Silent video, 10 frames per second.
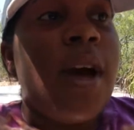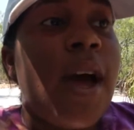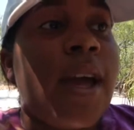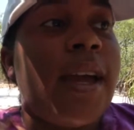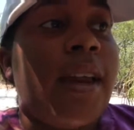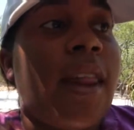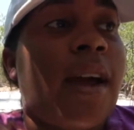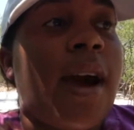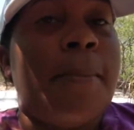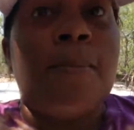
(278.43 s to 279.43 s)
And like
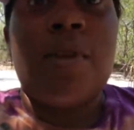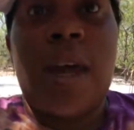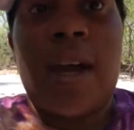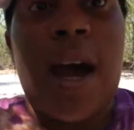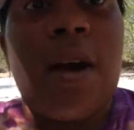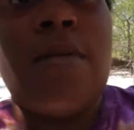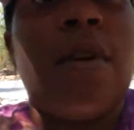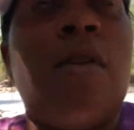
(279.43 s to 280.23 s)
I'm like I, on